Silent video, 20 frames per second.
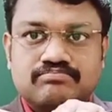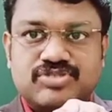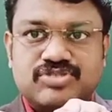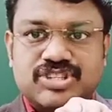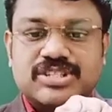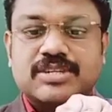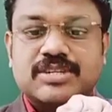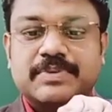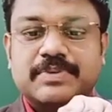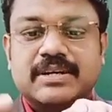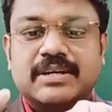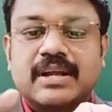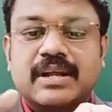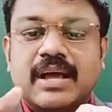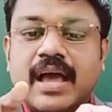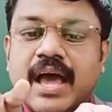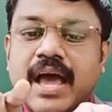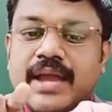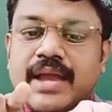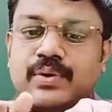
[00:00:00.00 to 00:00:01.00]
table
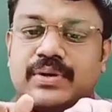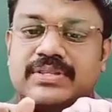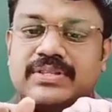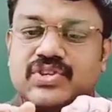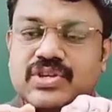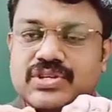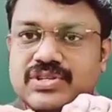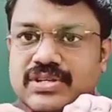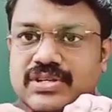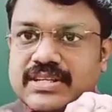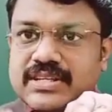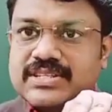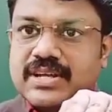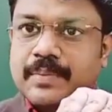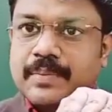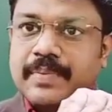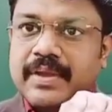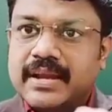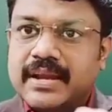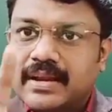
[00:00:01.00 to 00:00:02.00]
and you are just
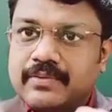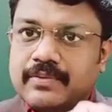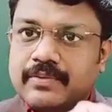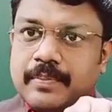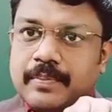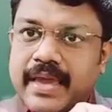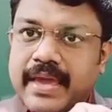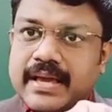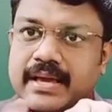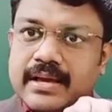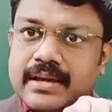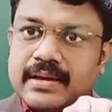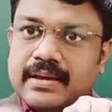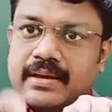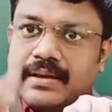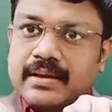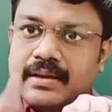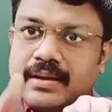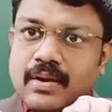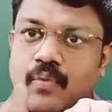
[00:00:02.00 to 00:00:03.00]
disturbing it, it will make
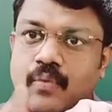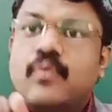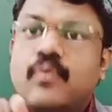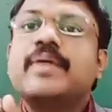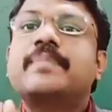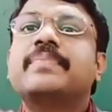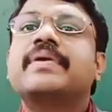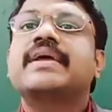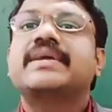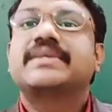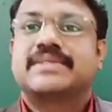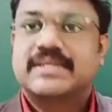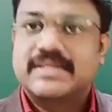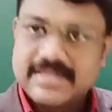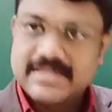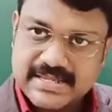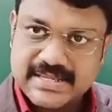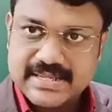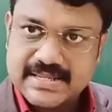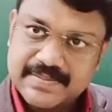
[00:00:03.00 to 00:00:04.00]

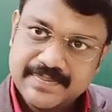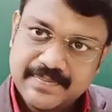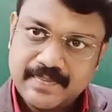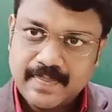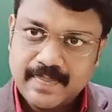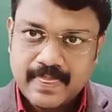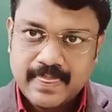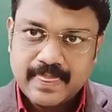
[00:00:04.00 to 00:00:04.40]
vibrations.